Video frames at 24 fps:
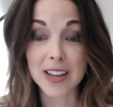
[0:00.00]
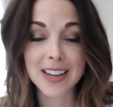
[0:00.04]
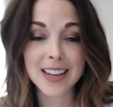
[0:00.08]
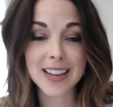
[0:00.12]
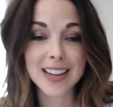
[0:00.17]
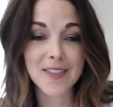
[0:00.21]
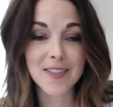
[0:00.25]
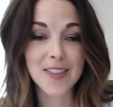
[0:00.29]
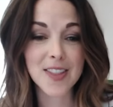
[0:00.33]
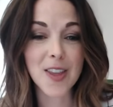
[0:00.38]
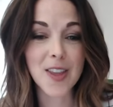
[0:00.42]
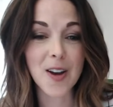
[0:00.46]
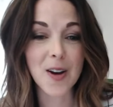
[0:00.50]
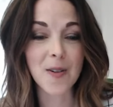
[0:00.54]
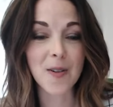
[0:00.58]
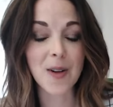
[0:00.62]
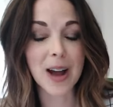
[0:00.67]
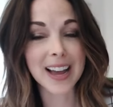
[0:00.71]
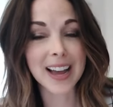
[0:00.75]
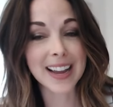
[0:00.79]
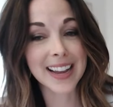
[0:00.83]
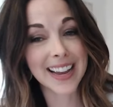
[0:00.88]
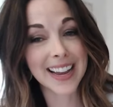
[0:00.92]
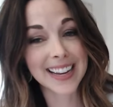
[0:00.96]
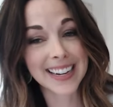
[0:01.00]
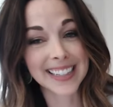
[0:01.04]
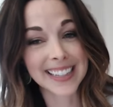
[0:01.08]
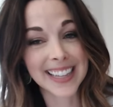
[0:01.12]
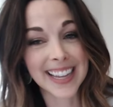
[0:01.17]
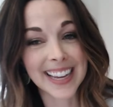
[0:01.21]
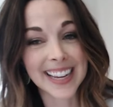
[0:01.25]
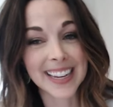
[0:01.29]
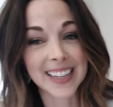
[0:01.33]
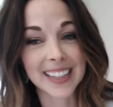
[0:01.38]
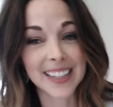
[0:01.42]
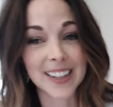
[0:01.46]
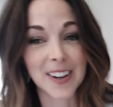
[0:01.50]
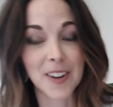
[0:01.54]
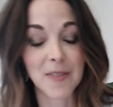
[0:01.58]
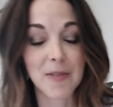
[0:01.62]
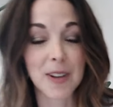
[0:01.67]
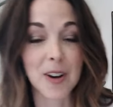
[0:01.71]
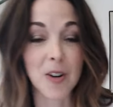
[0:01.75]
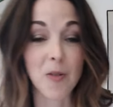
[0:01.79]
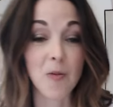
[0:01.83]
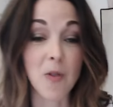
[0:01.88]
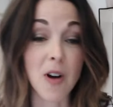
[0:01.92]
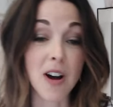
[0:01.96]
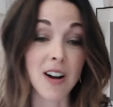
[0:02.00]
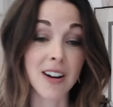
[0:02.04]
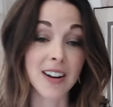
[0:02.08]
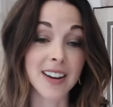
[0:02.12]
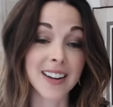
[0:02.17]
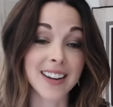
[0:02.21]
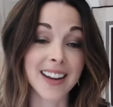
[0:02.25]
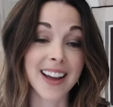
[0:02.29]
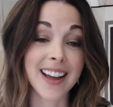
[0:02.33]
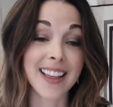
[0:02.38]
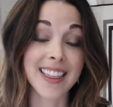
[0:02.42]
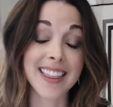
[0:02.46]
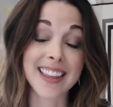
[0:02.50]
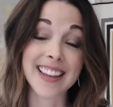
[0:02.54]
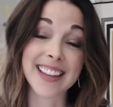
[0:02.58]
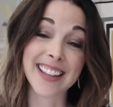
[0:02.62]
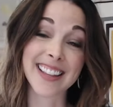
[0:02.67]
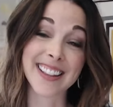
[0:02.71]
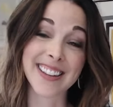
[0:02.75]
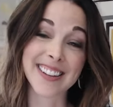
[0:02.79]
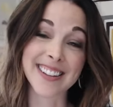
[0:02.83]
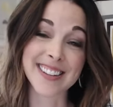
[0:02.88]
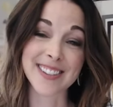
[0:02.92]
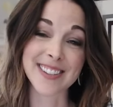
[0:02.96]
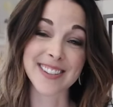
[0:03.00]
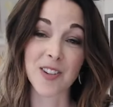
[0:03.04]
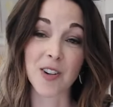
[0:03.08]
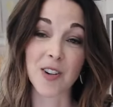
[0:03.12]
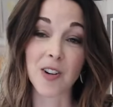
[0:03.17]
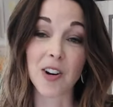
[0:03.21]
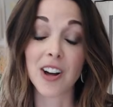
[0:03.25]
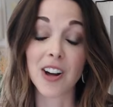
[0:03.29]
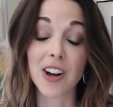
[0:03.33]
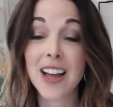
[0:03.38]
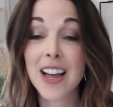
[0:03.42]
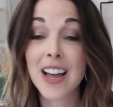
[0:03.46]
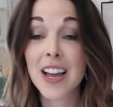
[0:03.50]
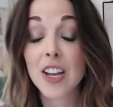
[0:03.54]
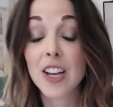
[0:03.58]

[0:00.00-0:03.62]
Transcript: even though I kind of like a little bit of wonk. I think it looks cool.